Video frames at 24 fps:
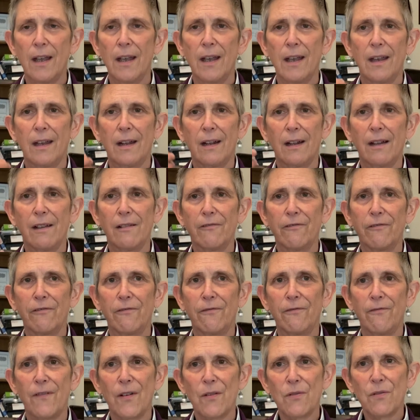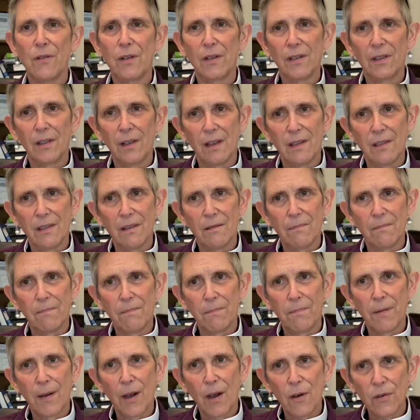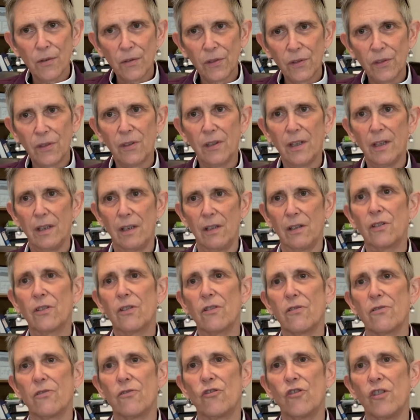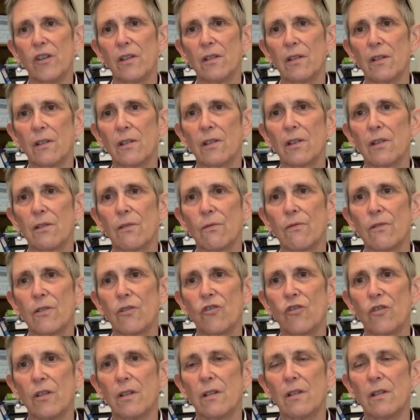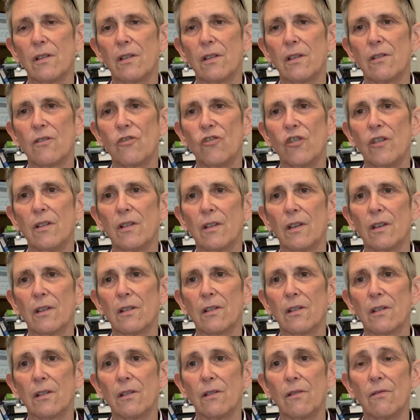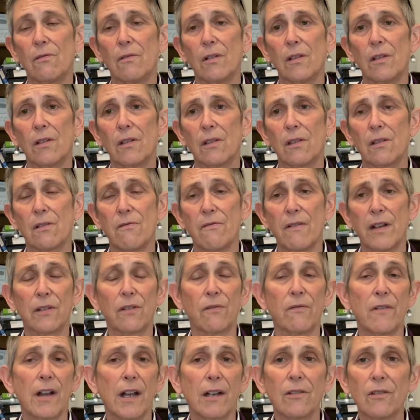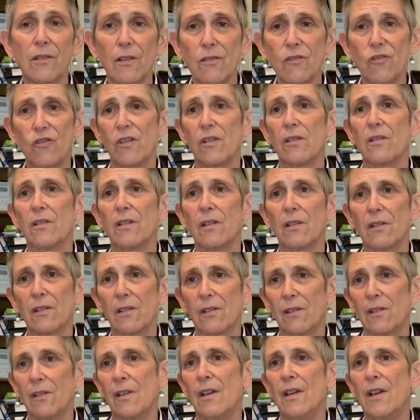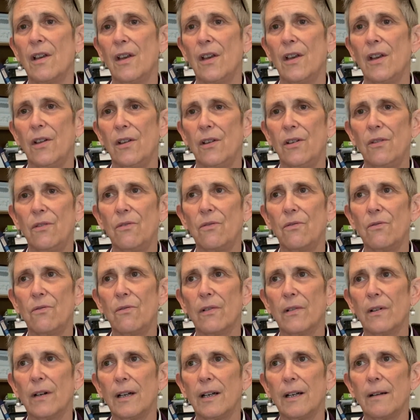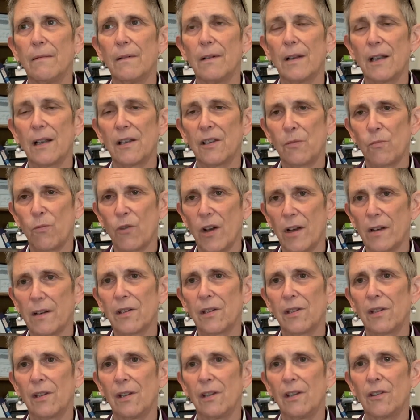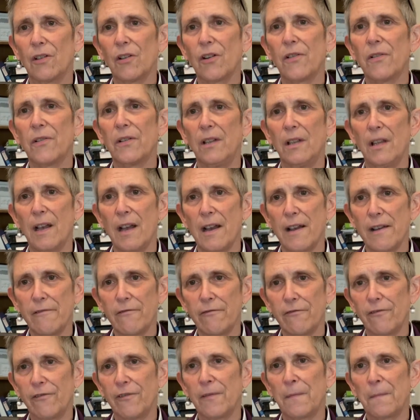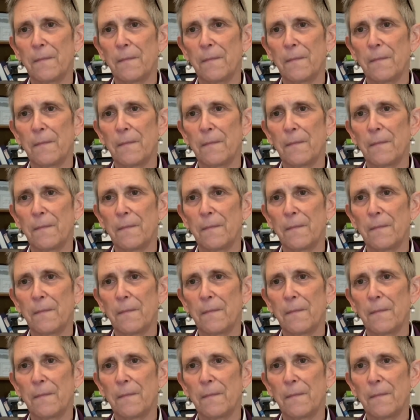and I focus on the post-Easter Jesus, which is the Jesus who is the resurrected Jesus, who has brought us eternal life.